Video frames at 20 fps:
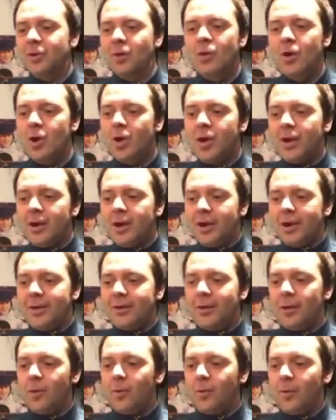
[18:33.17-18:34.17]
So
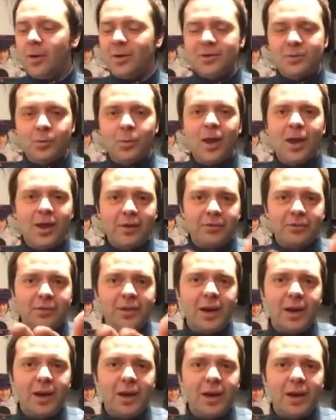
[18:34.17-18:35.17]
if
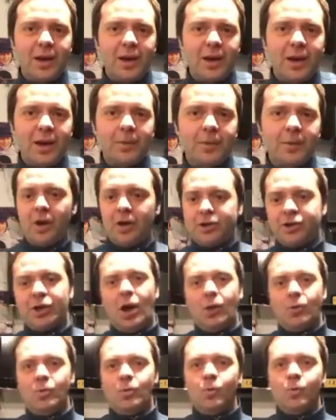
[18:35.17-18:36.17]
Sam and I have got a
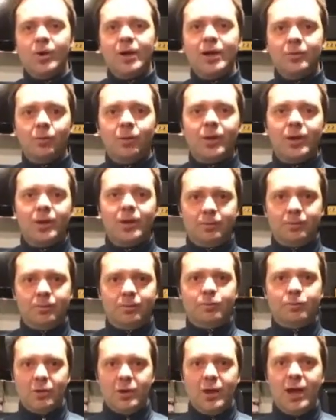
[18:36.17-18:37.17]
show, we
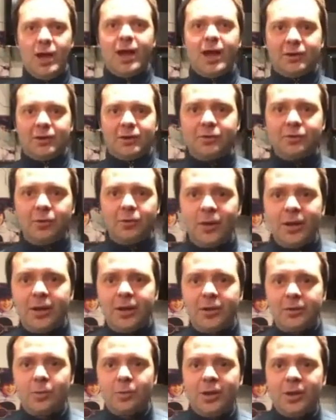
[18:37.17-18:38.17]
rehearse for
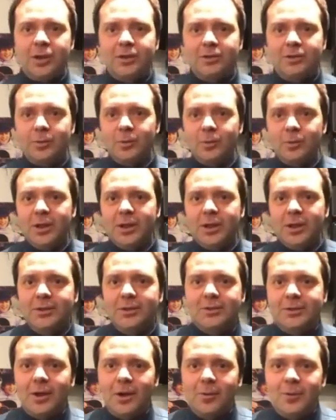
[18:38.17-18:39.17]
weeks and weeks and
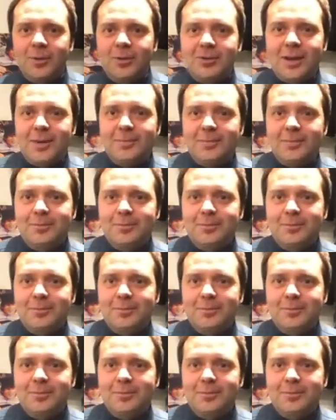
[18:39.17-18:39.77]
weeks, don't we, Sam?